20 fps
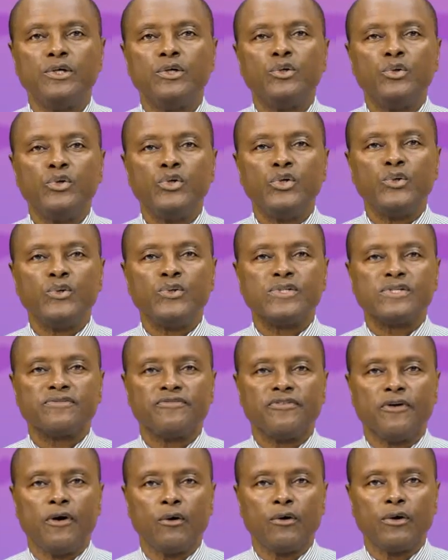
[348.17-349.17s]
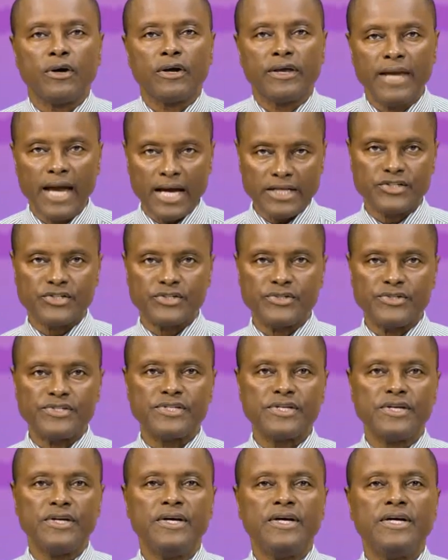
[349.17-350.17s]
who used fog
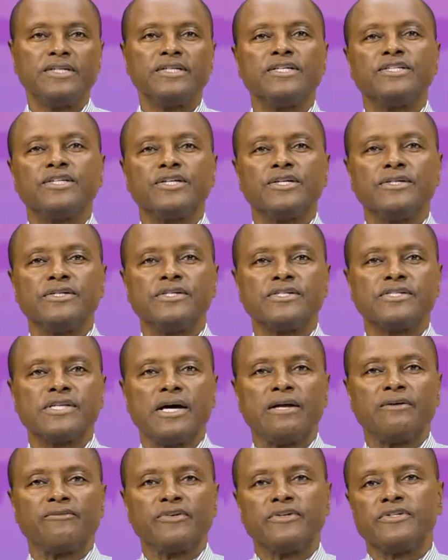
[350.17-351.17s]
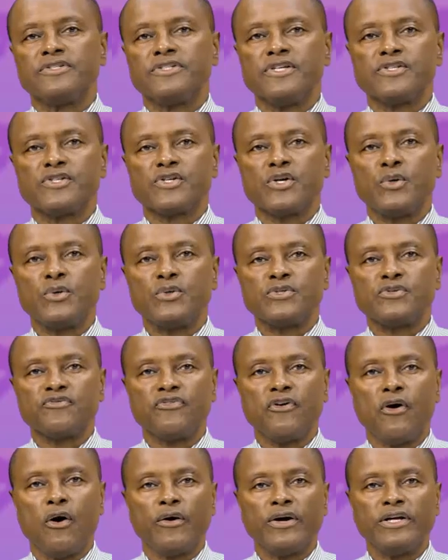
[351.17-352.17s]
catchers to turn San Francisco's
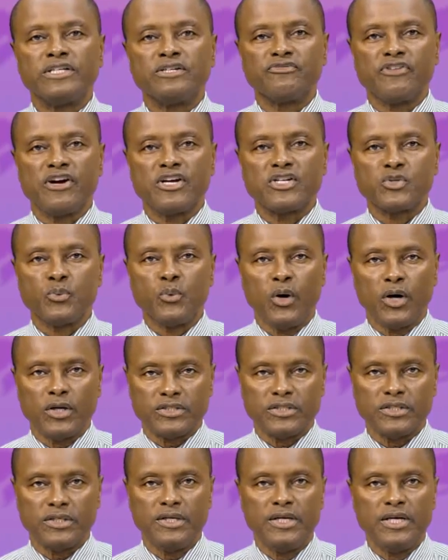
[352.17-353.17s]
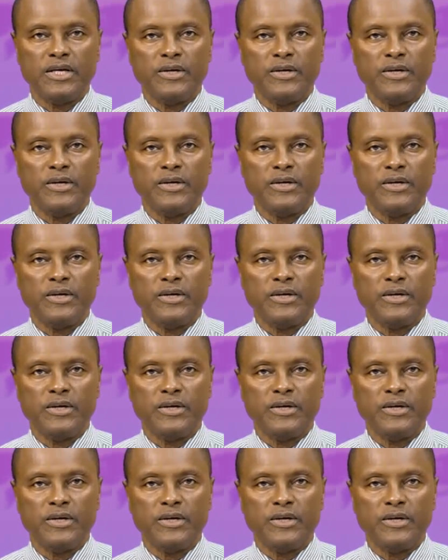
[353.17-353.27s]
fog into fresh water,